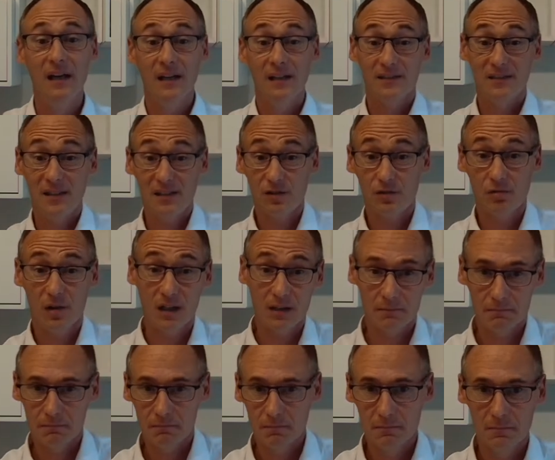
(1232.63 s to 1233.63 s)
This
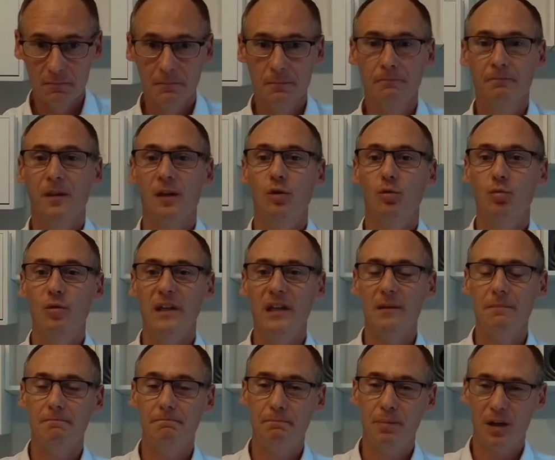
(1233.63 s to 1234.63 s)
one,
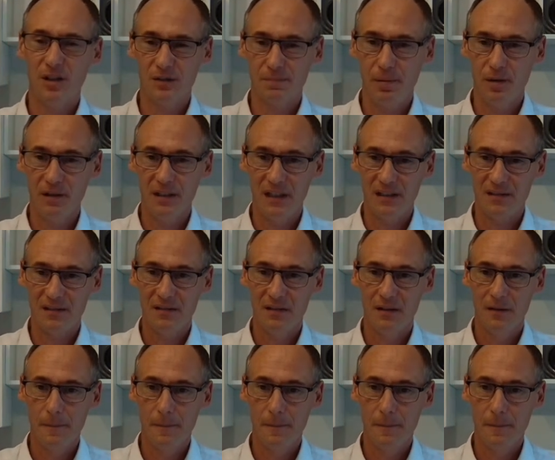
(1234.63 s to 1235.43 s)
we postpone it.